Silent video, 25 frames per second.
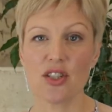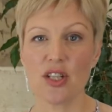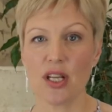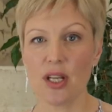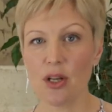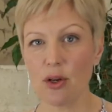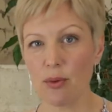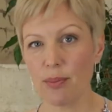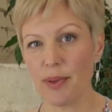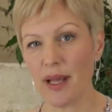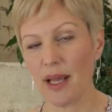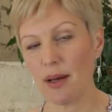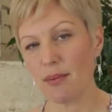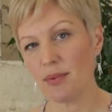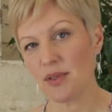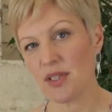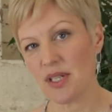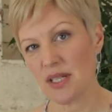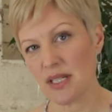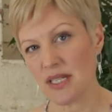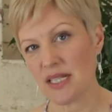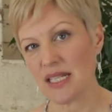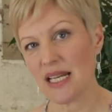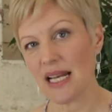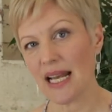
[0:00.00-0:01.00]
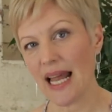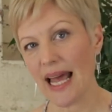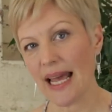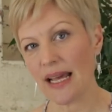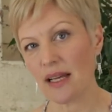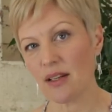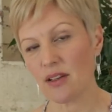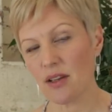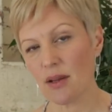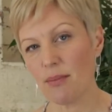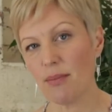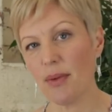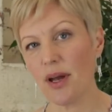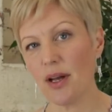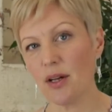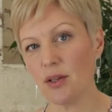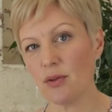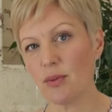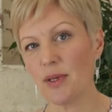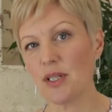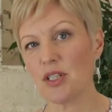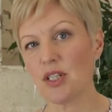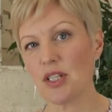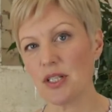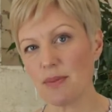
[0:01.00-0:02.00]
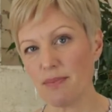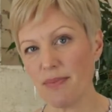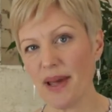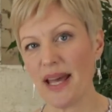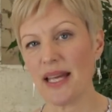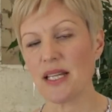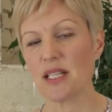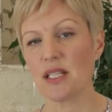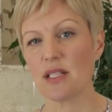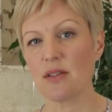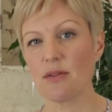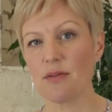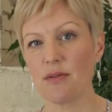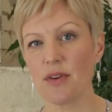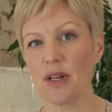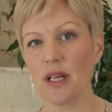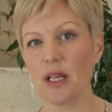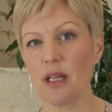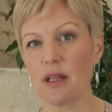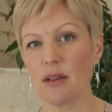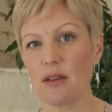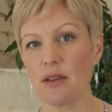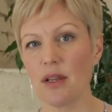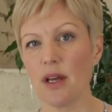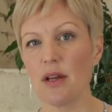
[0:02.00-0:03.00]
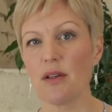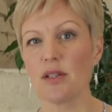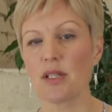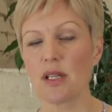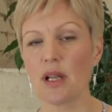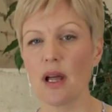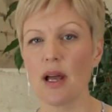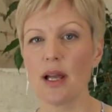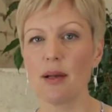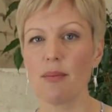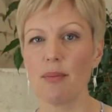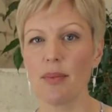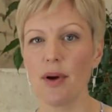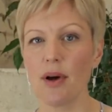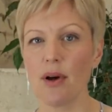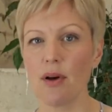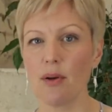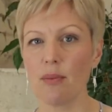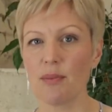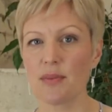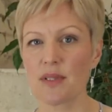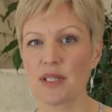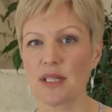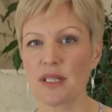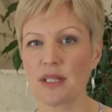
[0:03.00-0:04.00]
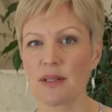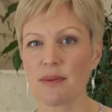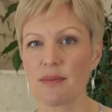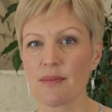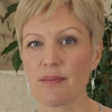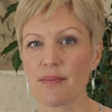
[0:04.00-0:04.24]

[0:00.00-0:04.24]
so you'll be able to select the mode which is best for those light bulbs.